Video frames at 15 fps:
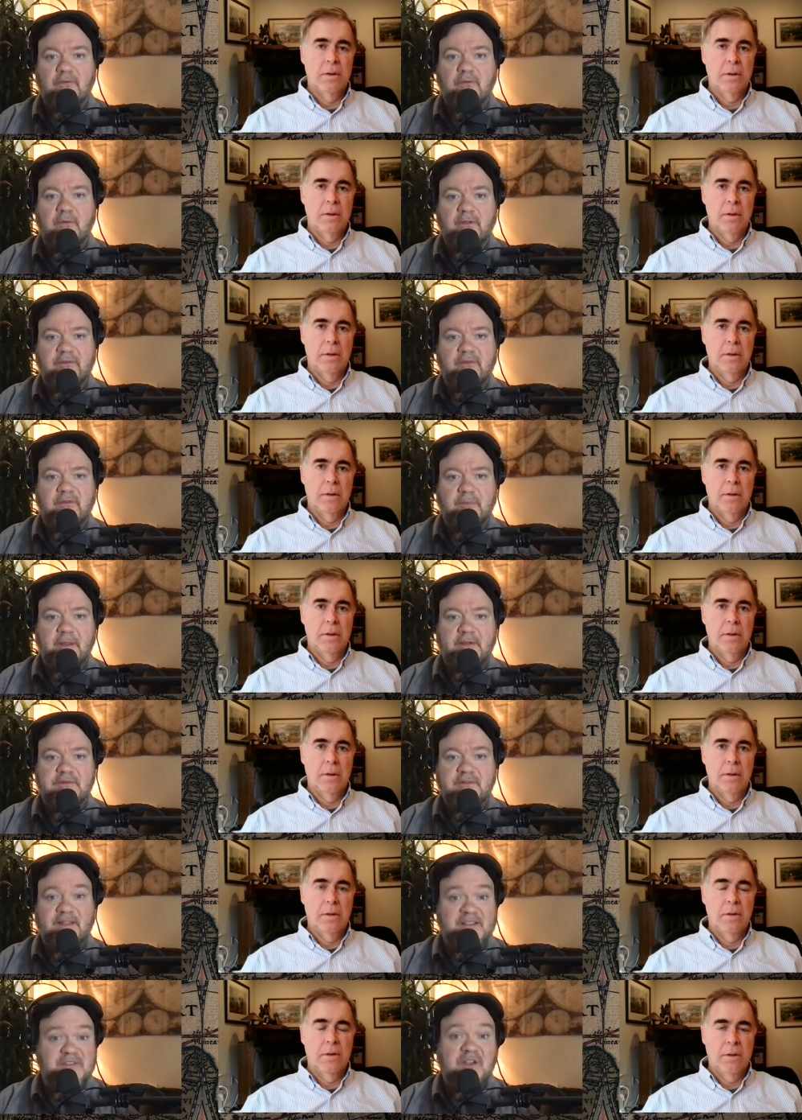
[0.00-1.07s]
Speaker 1: U.S. expansion.
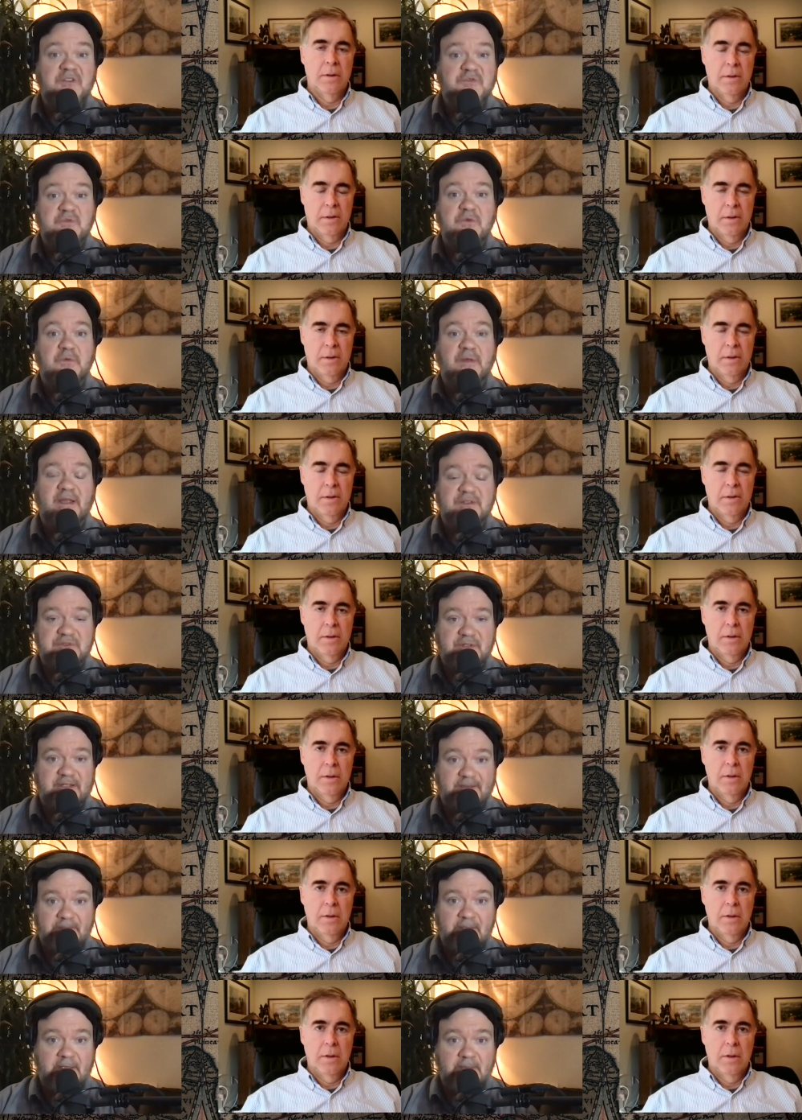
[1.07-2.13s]
That's not true. We actually,
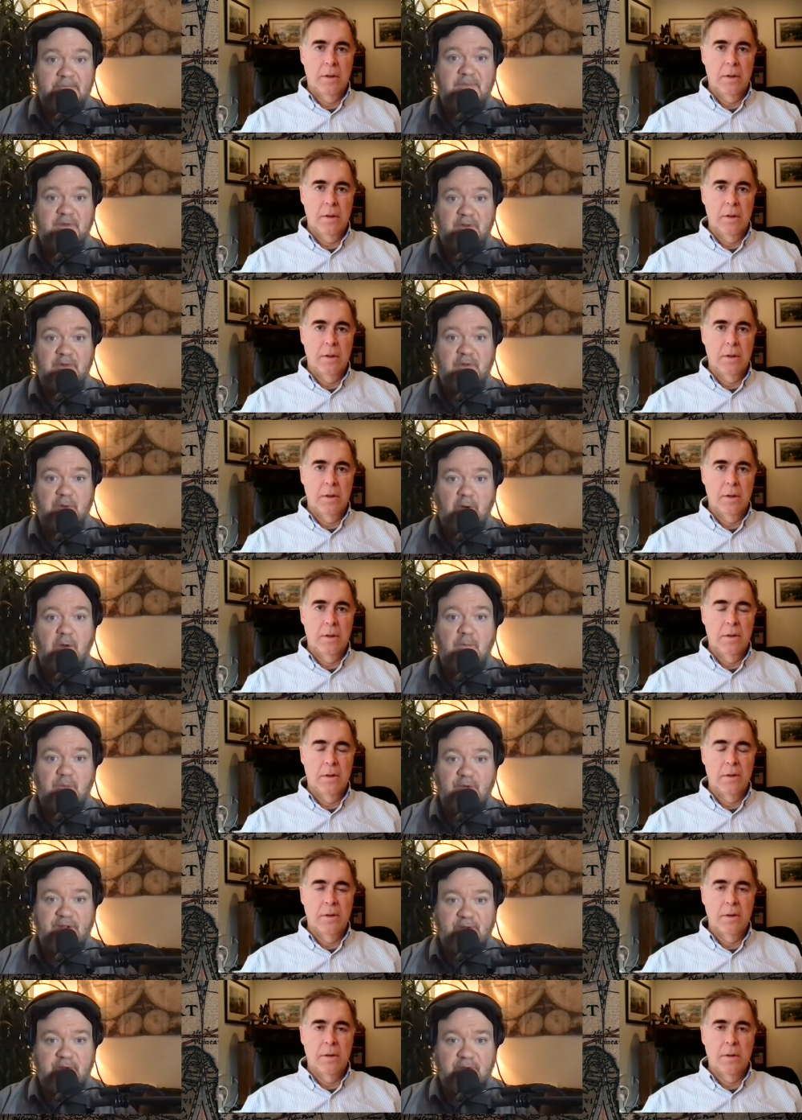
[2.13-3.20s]
there, there are
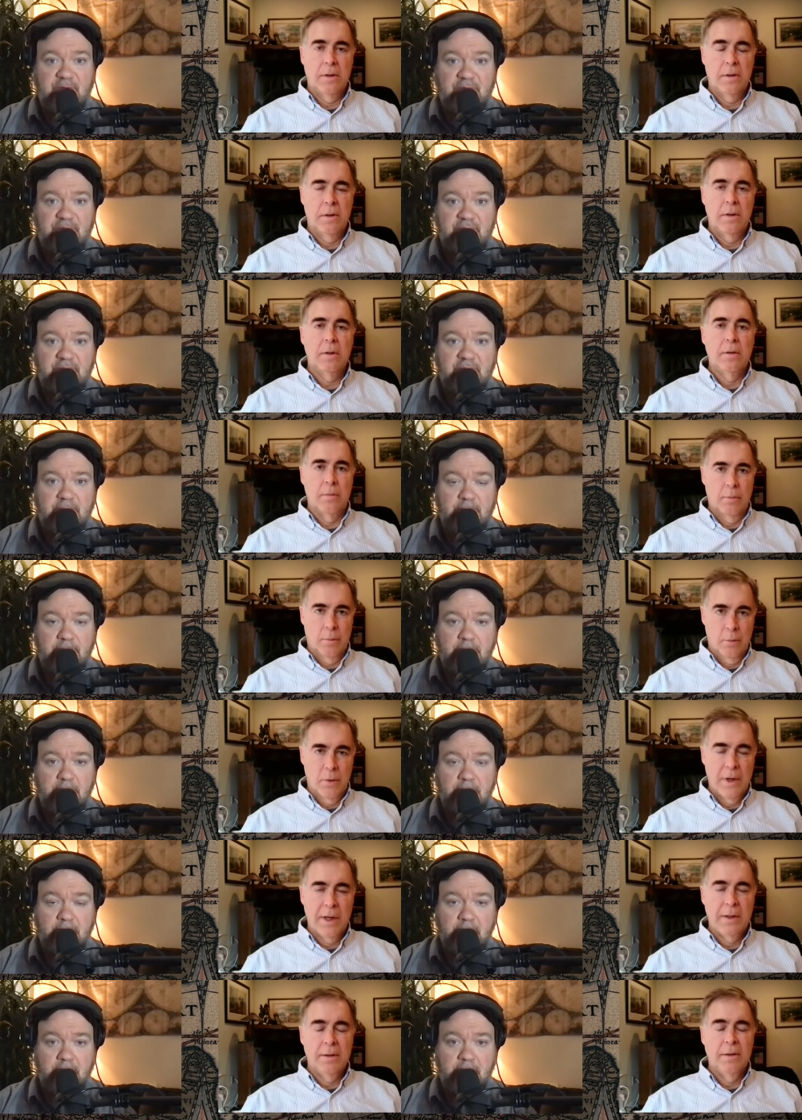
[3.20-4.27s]
precursors.
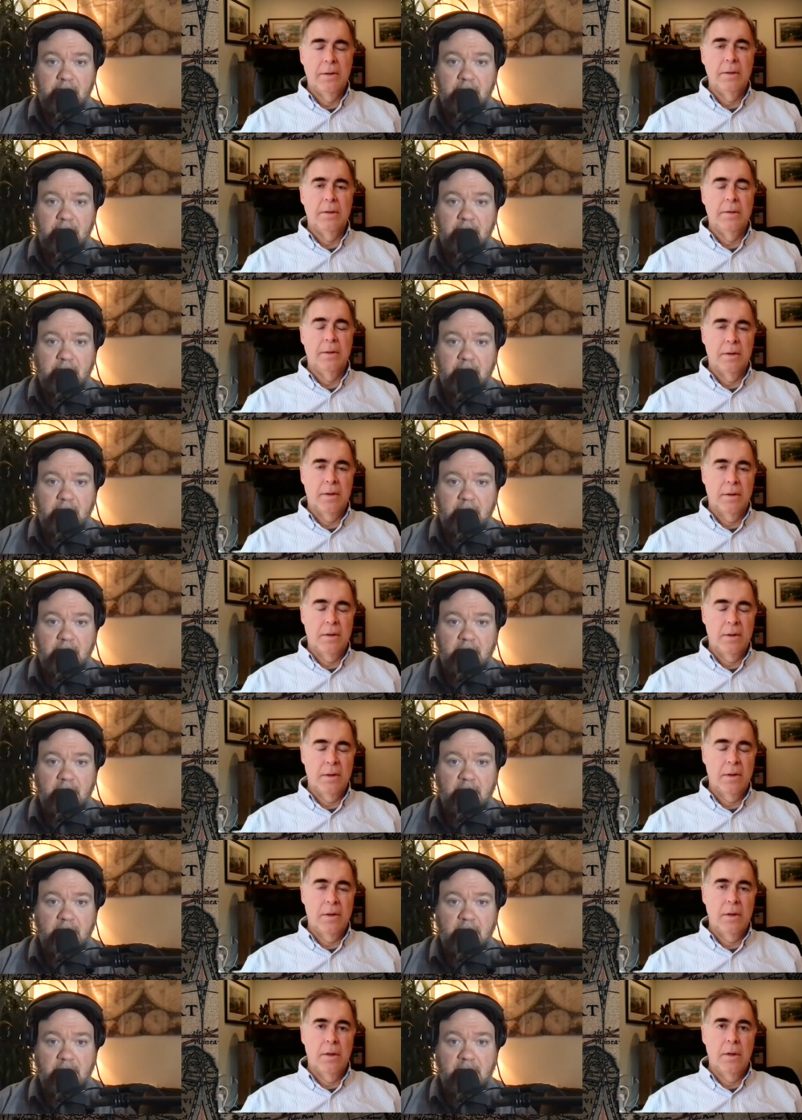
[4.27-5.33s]
Right.
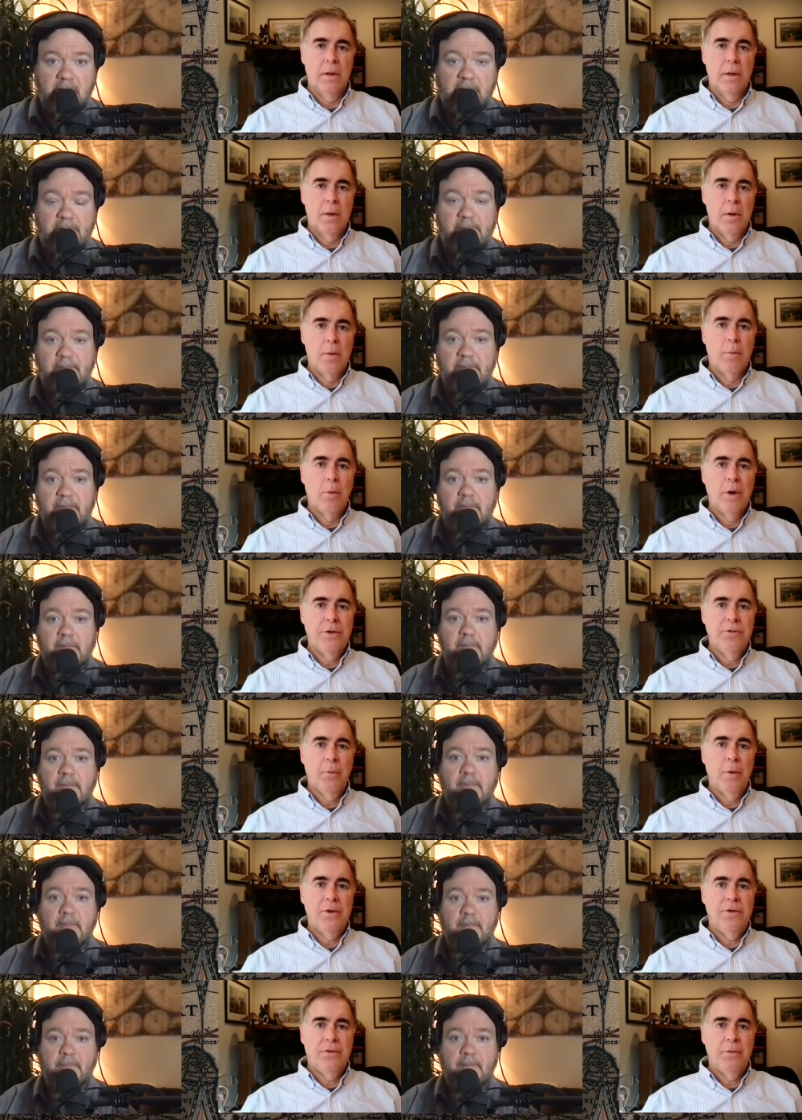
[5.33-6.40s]
Yeah.
Speaker 2: What's
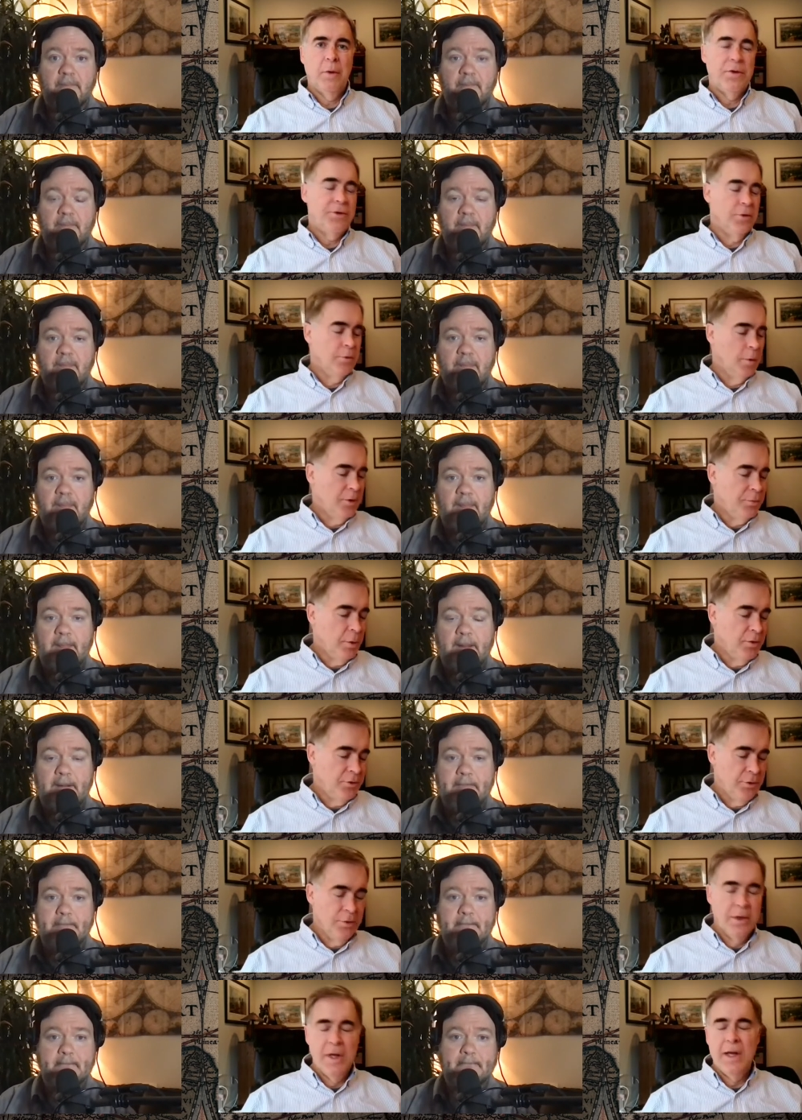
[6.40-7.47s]
what's what's what was
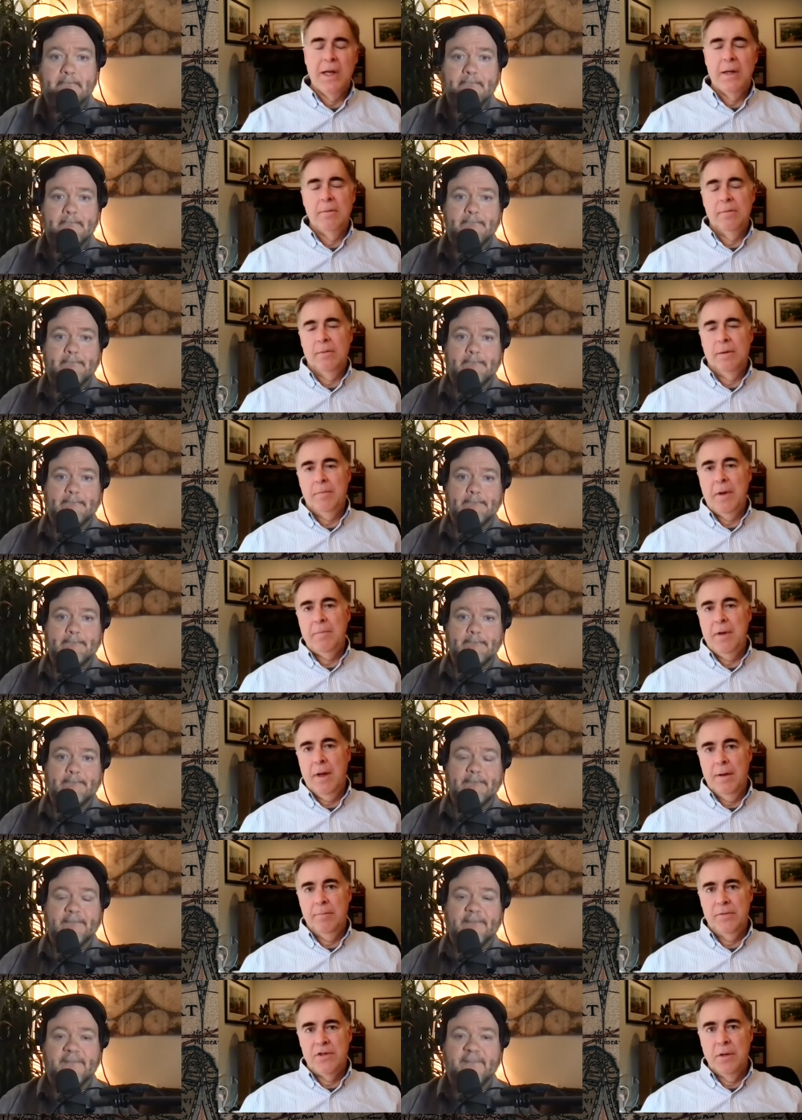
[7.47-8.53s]
unique, and maybe
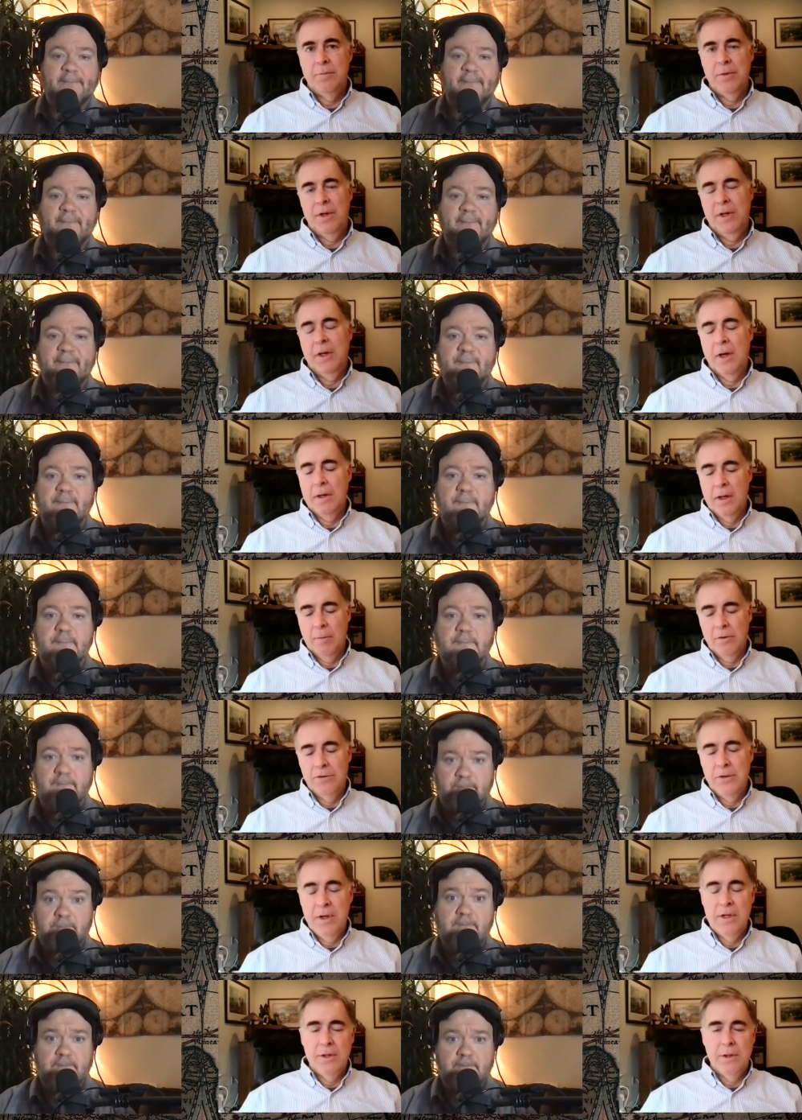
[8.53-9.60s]
I'm jumping the gun here, was
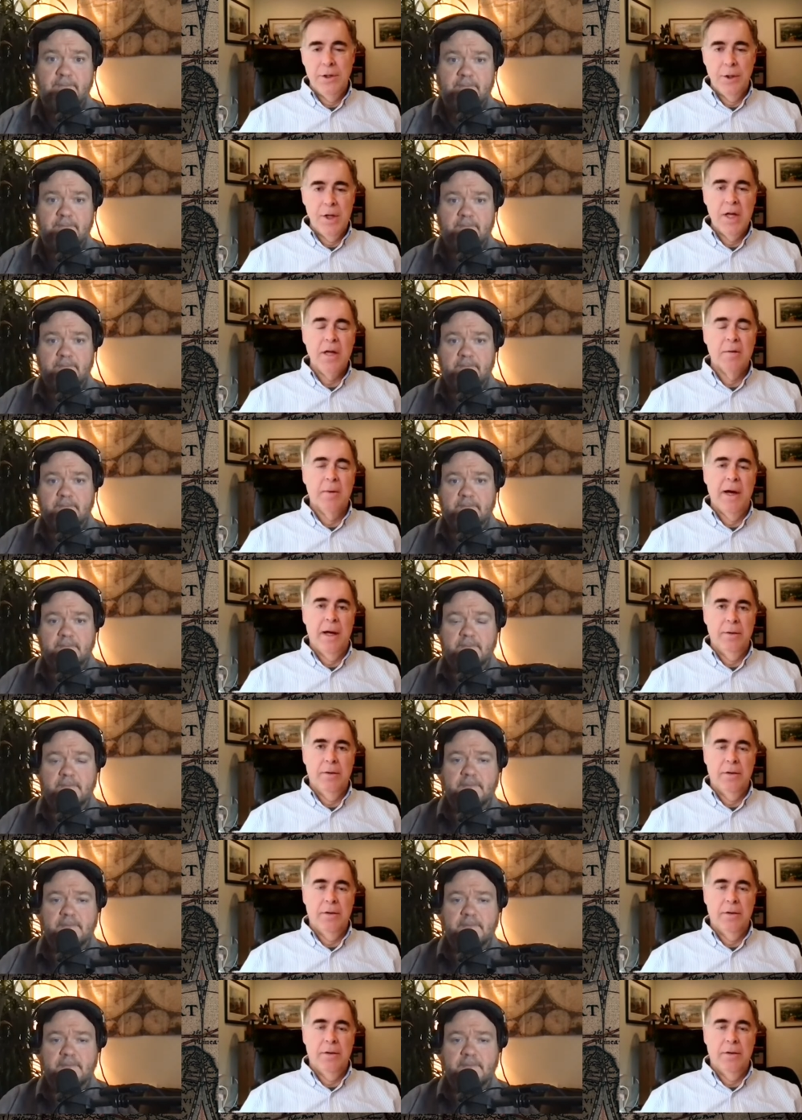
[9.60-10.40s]
unique, unique about